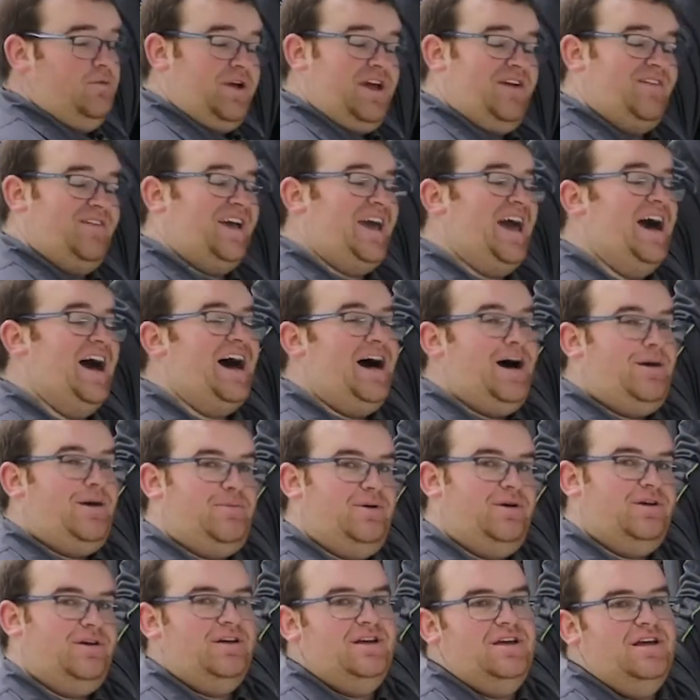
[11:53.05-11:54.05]
we have a
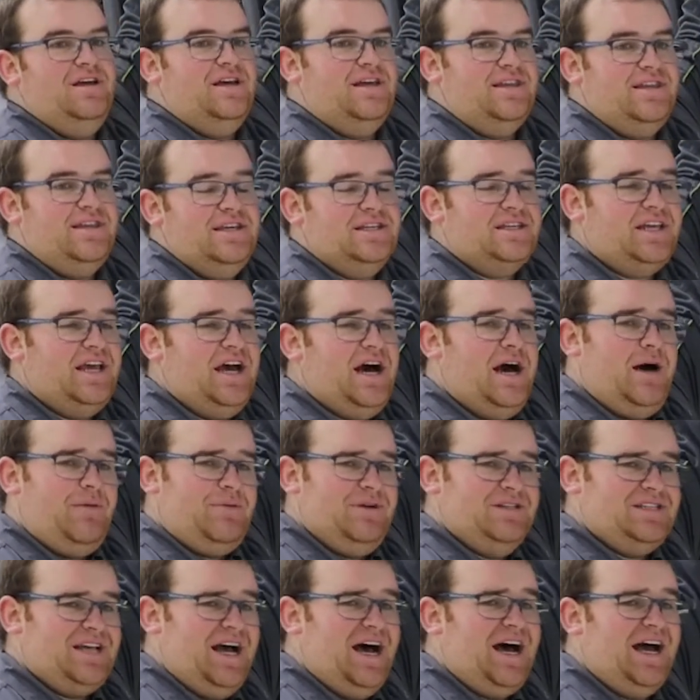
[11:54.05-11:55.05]
cap. This cap
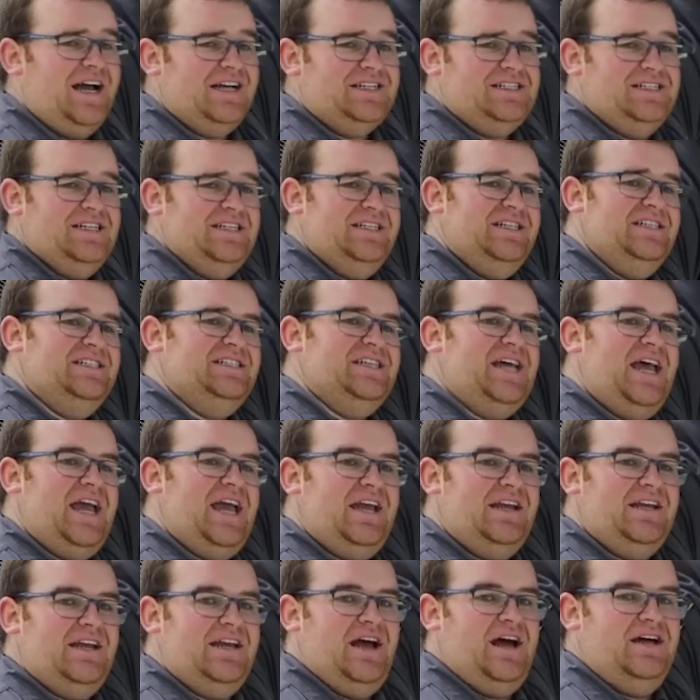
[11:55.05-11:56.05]
is actually
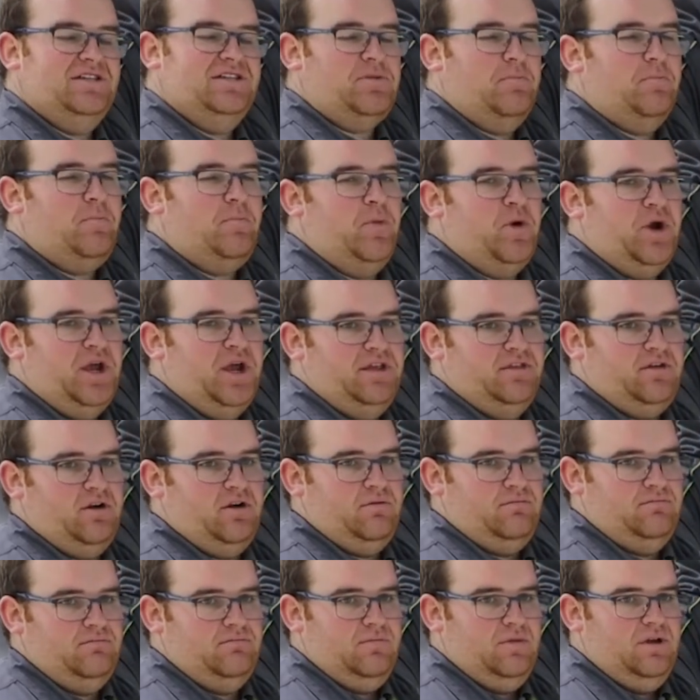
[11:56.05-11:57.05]
designed as a breather.
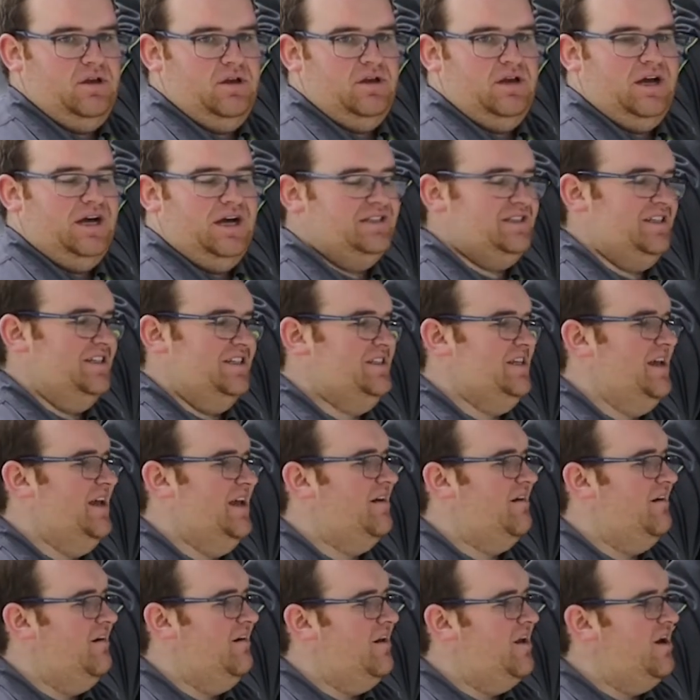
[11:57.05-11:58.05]
As I said
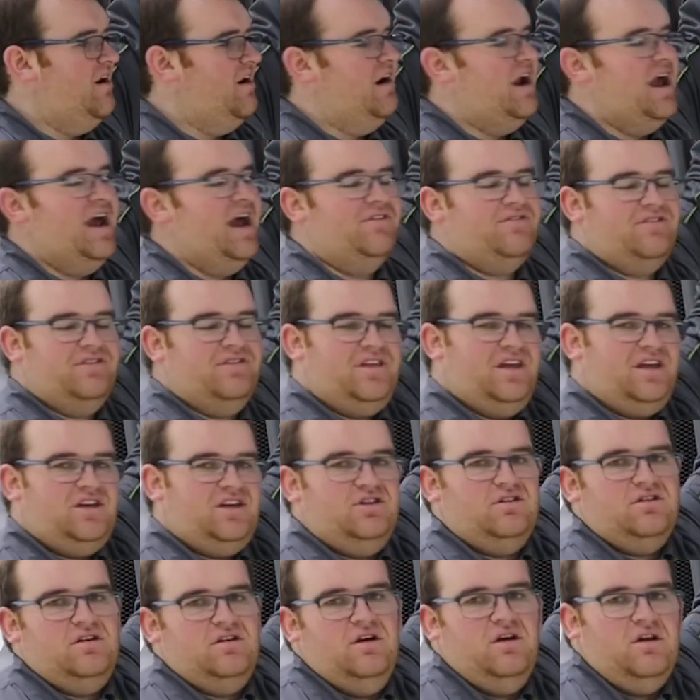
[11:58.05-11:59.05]
earlier,
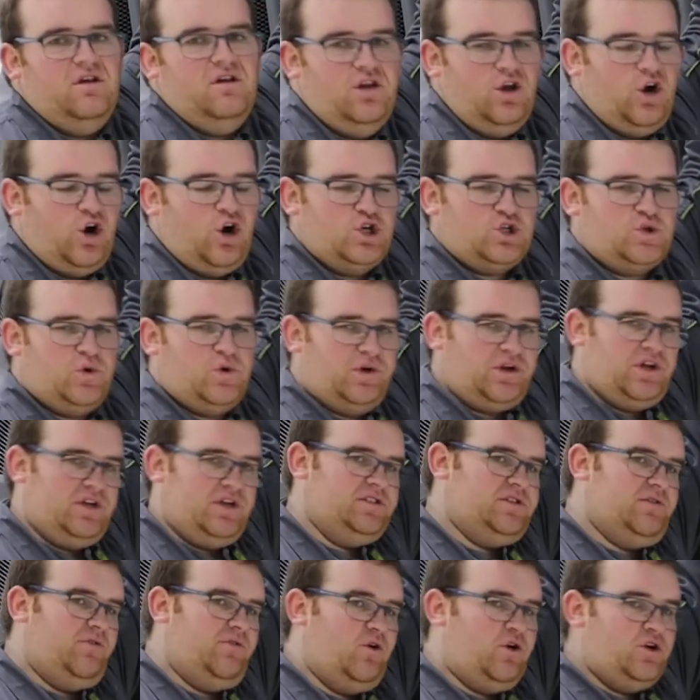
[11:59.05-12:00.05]
large
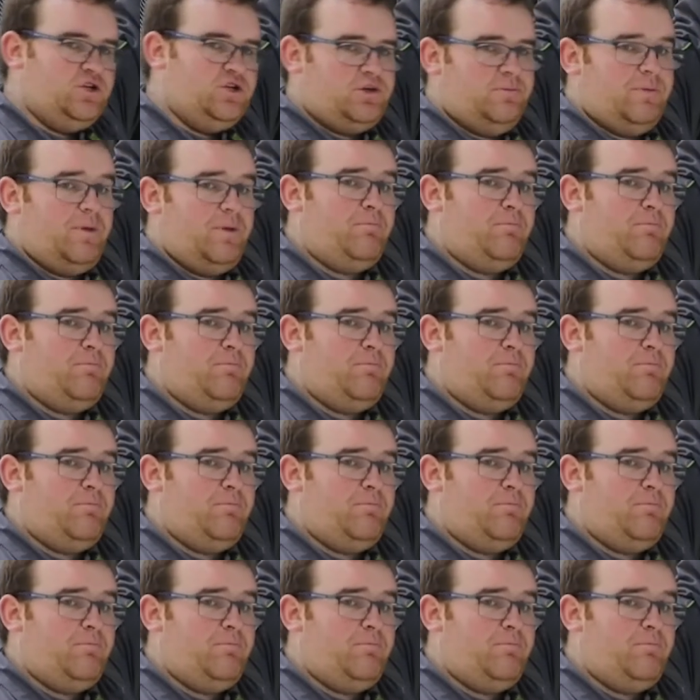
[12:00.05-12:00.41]
quantities of oil should be